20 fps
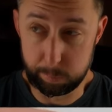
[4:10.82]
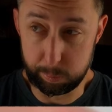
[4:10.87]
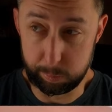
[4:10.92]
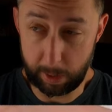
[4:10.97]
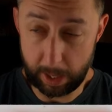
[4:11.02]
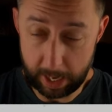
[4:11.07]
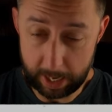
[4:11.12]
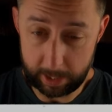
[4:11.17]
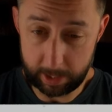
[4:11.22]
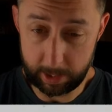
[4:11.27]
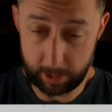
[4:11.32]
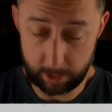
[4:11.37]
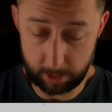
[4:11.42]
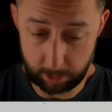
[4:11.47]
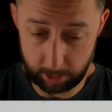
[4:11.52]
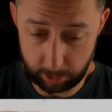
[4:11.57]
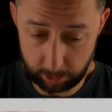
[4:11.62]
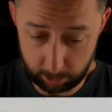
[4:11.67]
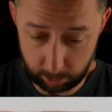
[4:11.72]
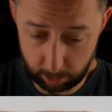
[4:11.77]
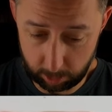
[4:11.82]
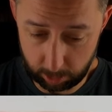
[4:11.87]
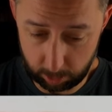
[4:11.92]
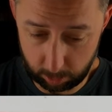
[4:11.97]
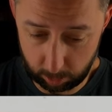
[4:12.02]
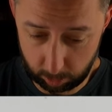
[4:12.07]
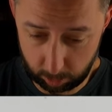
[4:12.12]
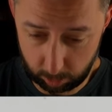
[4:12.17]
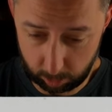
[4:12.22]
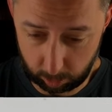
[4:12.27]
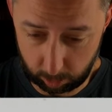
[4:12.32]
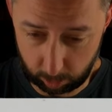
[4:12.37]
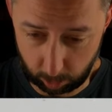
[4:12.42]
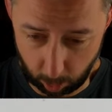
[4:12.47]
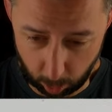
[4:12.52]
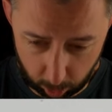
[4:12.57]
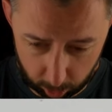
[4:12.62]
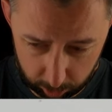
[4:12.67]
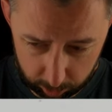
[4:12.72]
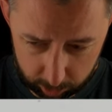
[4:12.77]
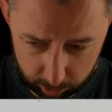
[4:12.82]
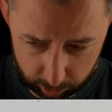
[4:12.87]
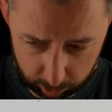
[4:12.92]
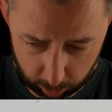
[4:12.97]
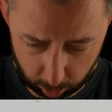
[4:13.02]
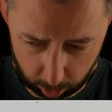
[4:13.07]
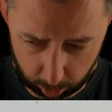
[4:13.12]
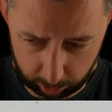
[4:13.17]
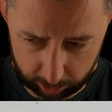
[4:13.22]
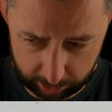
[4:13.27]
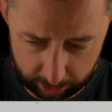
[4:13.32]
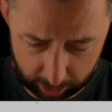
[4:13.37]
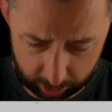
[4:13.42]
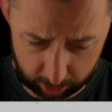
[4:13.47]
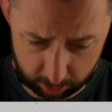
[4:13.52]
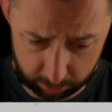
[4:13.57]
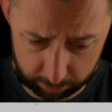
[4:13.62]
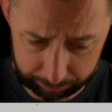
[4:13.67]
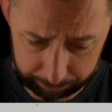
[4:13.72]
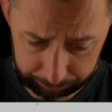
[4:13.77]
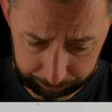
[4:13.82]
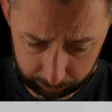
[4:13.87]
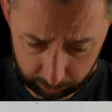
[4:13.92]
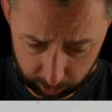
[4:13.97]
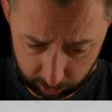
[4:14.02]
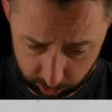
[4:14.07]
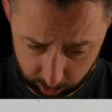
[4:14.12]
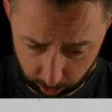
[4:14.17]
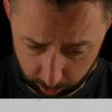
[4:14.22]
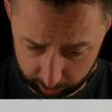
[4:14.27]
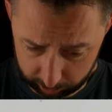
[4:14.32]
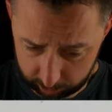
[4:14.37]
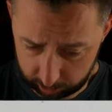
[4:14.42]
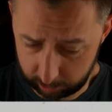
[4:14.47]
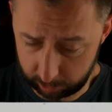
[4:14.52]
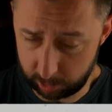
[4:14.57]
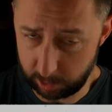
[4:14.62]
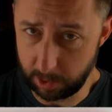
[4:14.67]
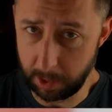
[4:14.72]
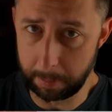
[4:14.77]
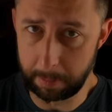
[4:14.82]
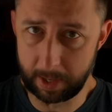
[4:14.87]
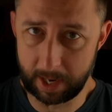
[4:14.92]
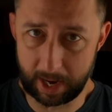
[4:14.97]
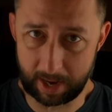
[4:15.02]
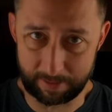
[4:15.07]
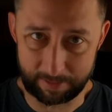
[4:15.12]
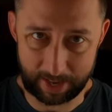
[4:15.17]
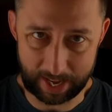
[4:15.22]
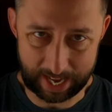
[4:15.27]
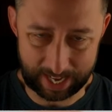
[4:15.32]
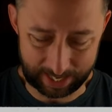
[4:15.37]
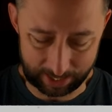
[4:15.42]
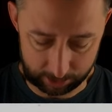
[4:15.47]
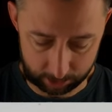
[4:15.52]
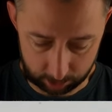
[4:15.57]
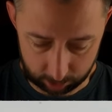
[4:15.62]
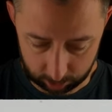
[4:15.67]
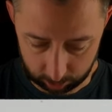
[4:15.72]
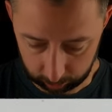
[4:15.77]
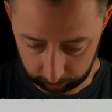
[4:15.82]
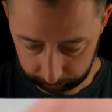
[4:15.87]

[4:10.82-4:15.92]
black and gold or yellow choice. It's numbered out of 8.